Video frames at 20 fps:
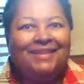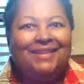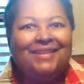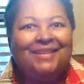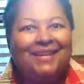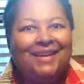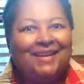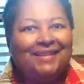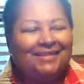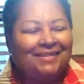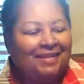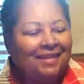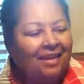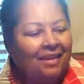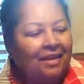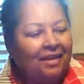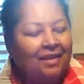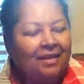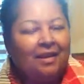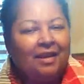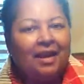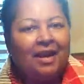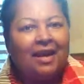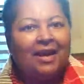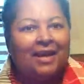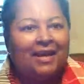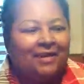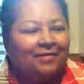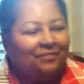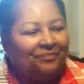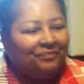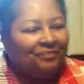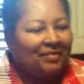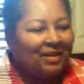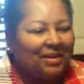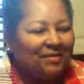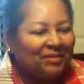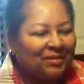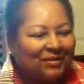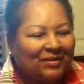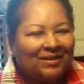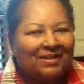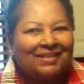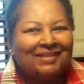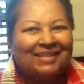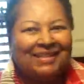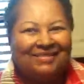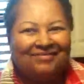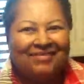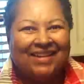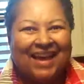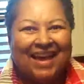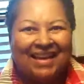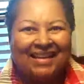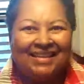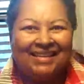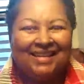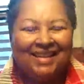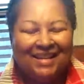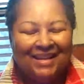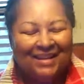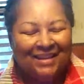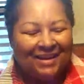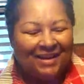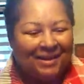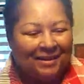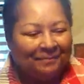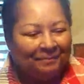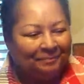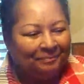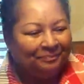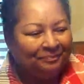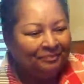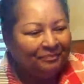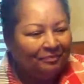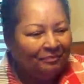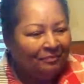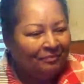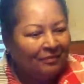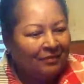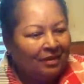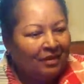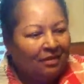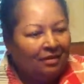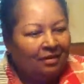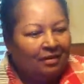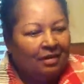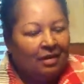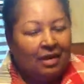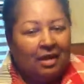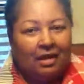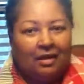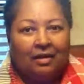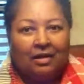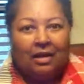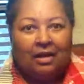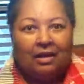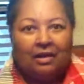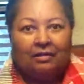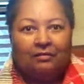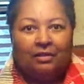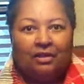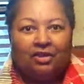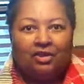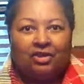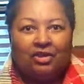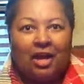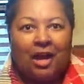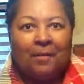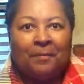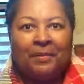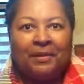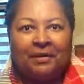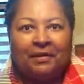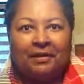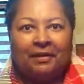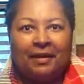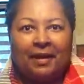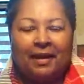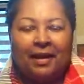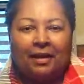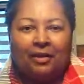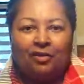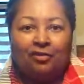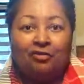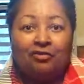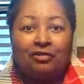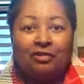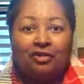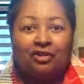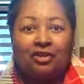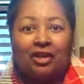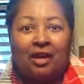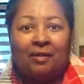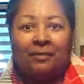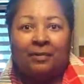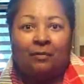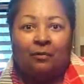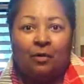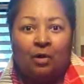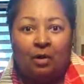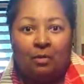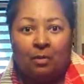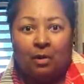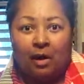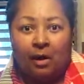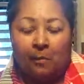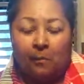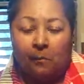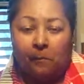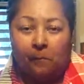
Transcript: Yes. Hi, my name is Christine Madden, and uh, I went shopping today. I usually shop at Walmart.